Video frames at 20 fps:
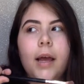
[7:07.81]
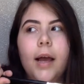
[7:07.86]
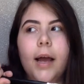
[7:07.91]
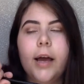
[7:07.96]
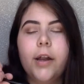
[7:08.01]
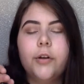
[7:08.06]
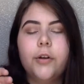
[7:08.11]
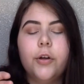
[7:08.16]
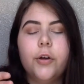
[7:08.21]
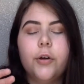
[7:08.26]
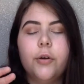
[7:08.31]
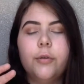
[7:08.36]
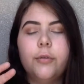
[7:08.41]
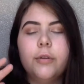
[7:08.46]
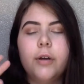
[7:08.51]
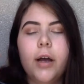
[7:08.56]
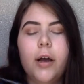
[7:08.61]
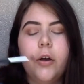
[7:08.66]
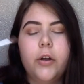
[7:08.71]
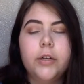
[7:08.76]
I don't know,
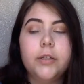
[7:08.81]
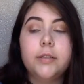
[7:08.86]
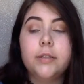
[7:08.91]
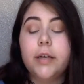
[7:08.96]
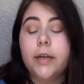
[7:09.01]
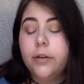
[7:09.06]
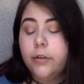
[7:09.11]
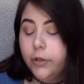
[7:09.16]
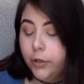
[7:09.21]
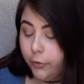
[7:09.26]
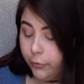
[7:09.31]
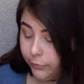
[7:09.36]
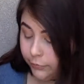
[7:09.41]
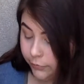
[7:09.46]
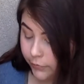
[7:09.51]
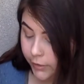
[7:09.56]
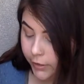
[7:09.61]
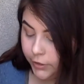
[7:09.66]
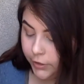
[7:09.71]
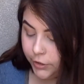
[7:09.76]
honestly I don't know,
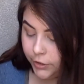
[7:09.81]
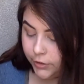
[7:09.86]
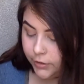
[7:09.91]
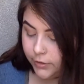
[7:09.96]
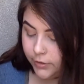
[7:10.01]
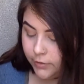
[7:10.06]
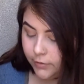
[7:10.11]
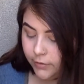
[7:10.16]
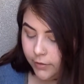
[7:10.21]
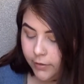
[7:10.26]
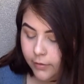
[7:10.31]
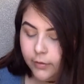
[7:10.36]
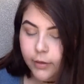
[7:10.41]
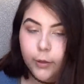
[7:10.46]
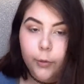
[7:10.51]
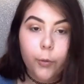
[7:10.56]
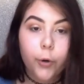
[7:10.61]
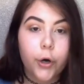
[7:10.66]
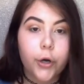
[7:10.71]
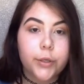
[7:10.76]

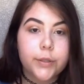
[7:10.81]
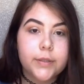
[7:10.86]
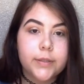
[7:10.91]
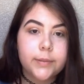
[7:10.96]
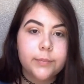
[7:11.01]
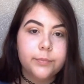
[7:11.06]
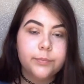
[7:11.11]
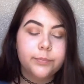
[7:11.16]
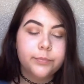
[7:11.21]
it works.